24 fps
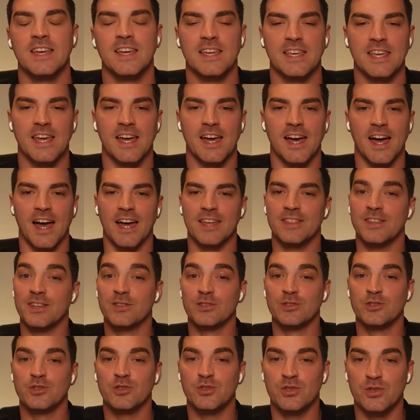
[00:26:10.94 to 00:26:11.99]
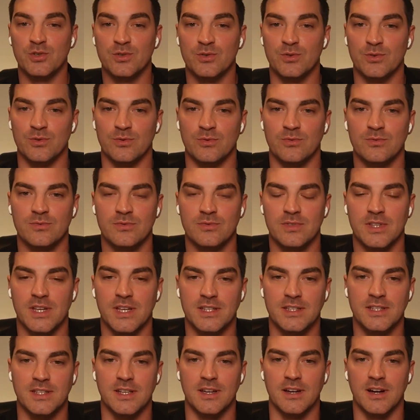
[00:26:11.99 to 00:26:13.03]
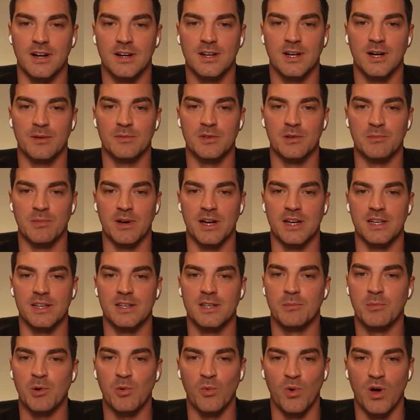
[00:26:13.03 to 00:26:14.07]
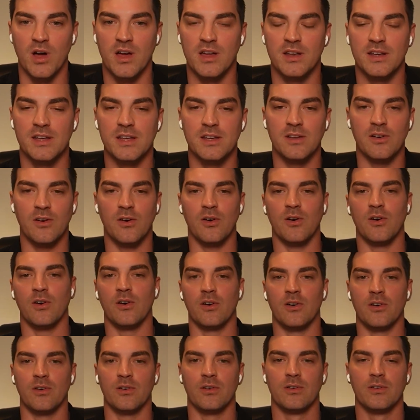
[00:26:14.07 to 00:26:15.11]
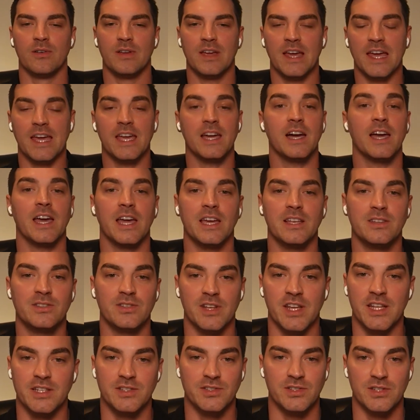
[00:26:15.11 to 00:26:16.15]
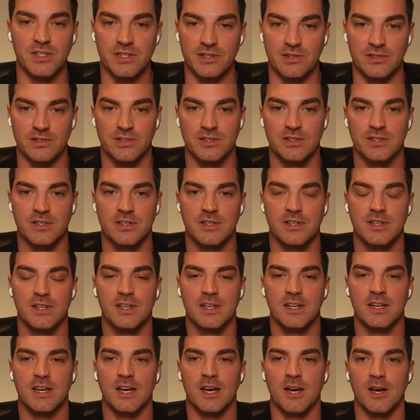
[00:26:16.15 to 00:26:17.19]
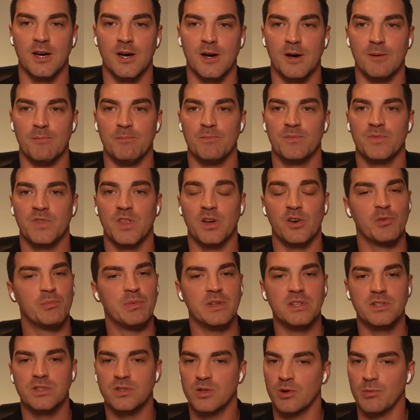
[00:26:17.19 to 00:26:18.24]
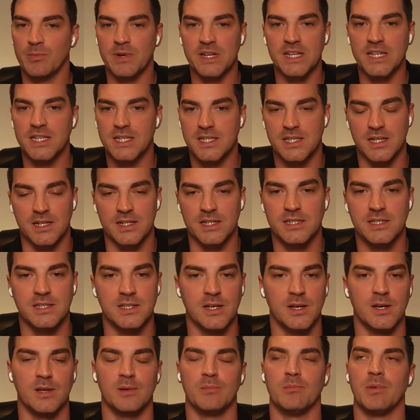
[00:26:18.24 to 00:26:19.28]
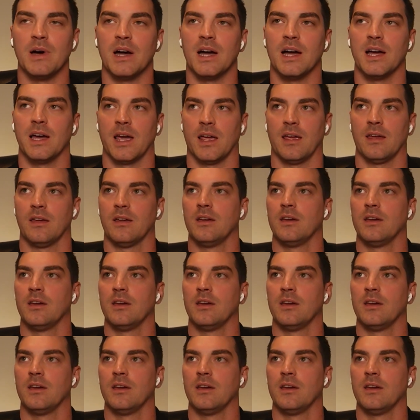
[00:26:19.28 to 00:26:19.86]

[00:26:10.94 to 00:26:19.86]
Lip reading: Yeah, I think there's two that come to mind. Number one are AI agent engineers. There have been so many studies done by